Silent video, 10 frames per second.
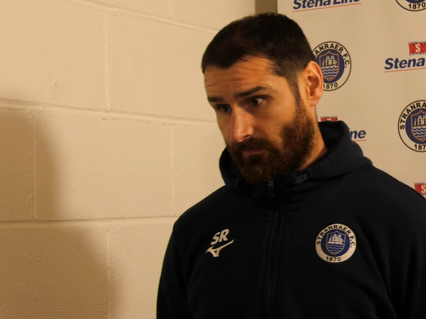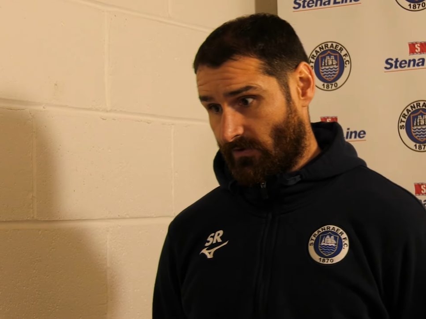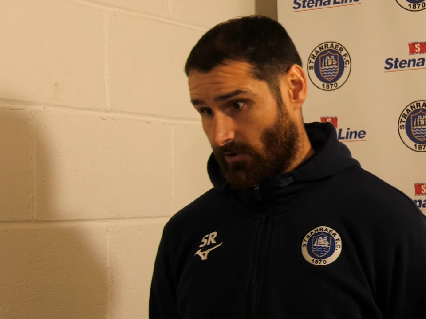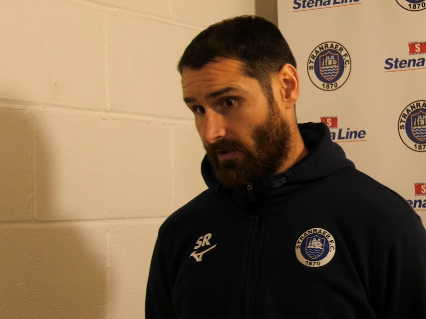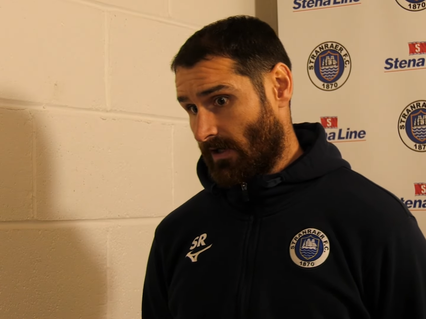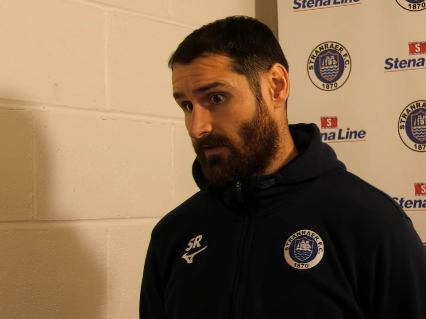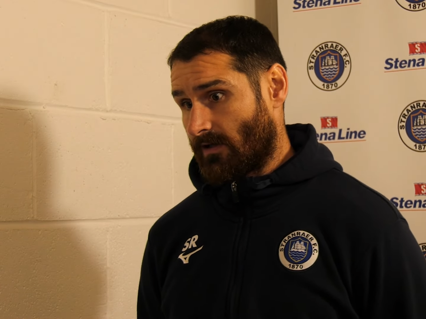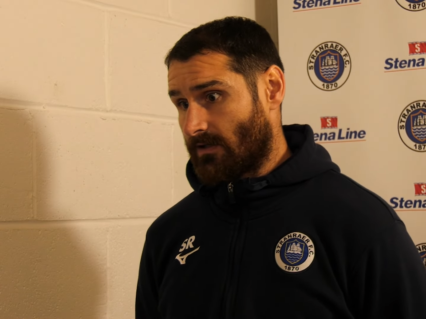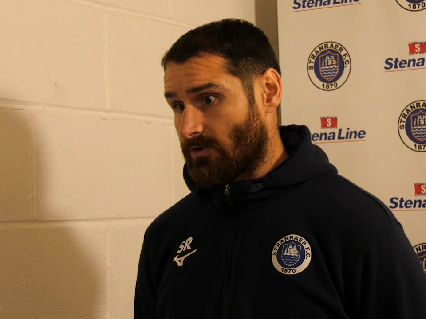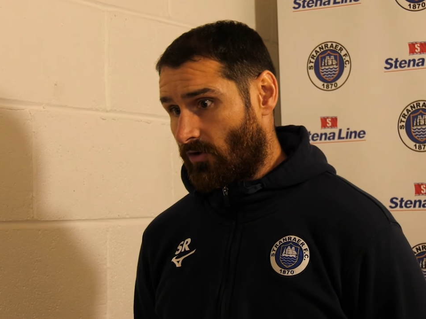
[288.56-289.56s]
do the right
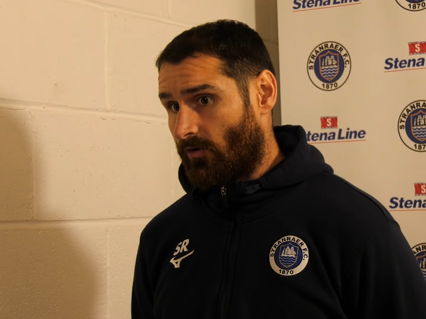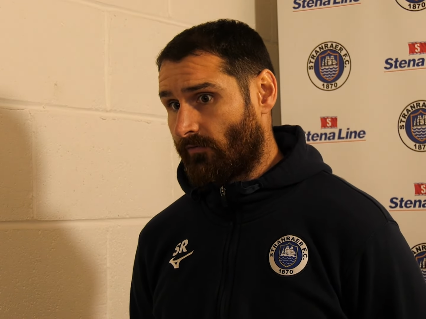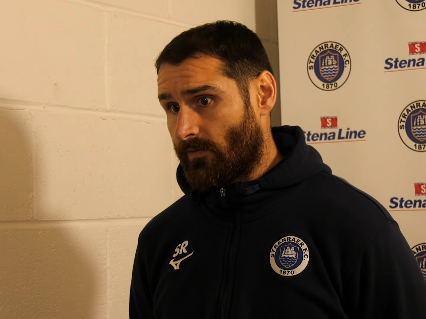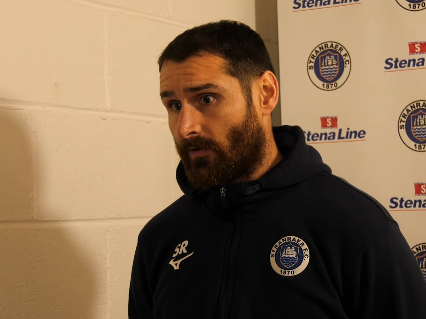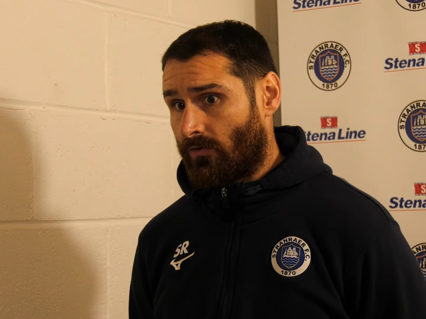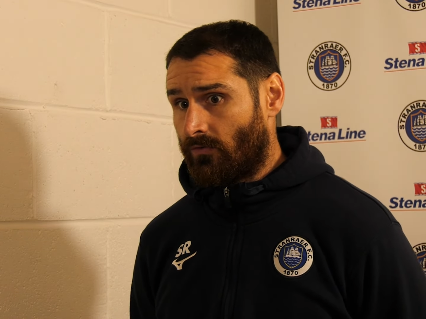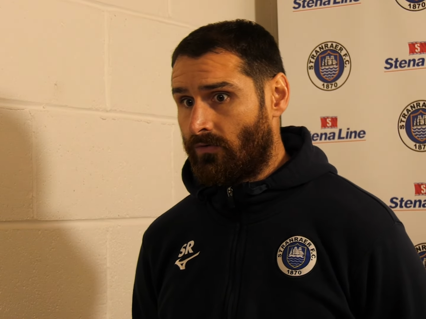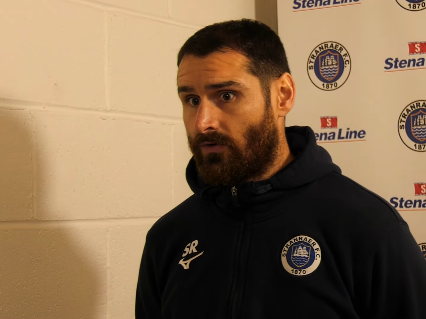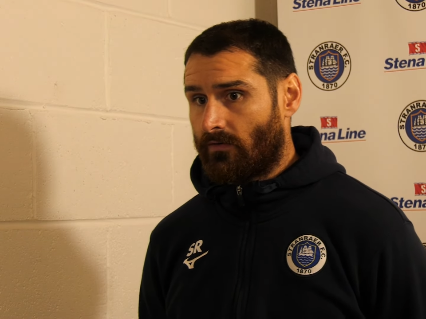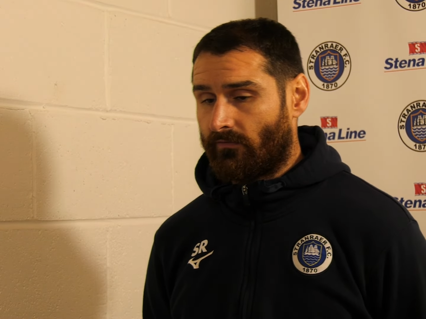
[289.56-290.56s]
things off the
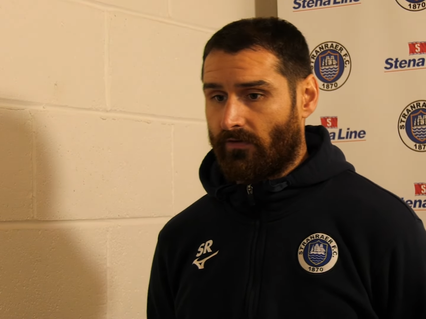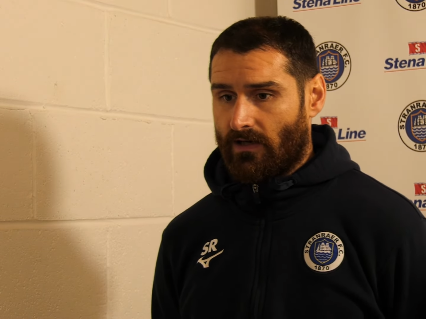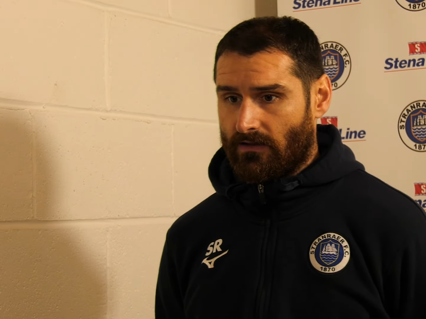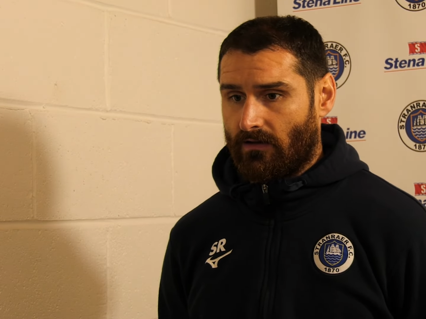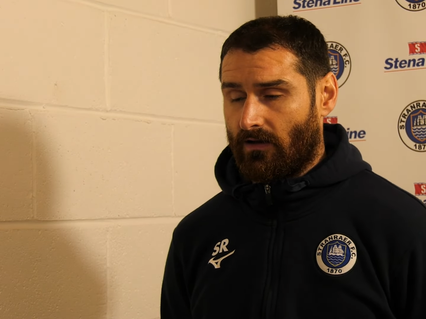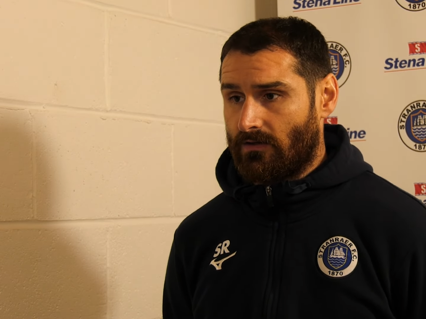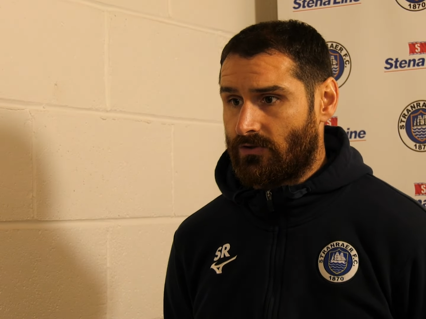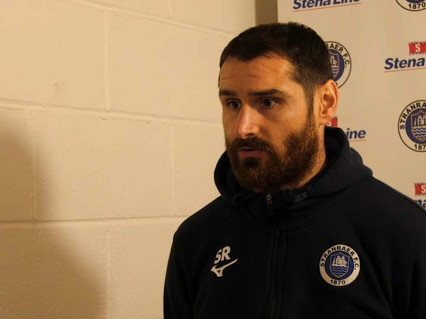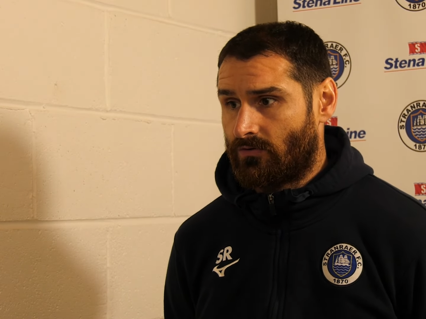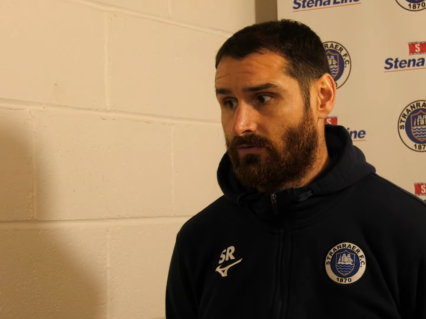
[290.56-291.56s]
ball for that to then
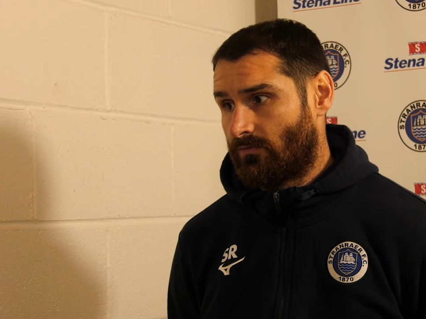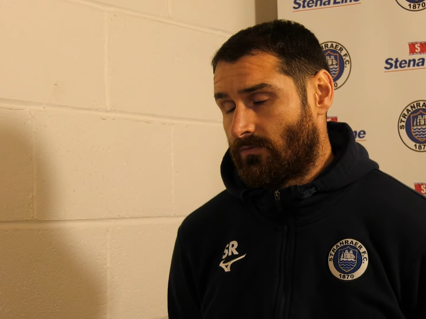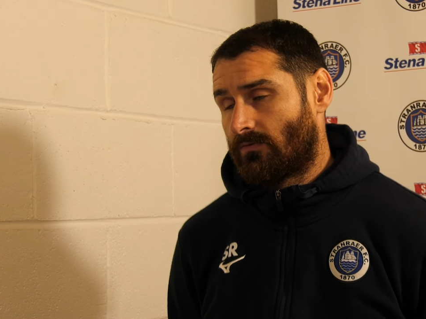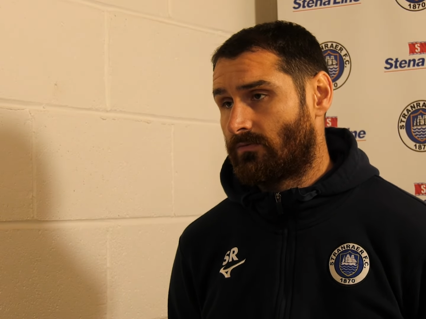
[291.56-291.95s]
show.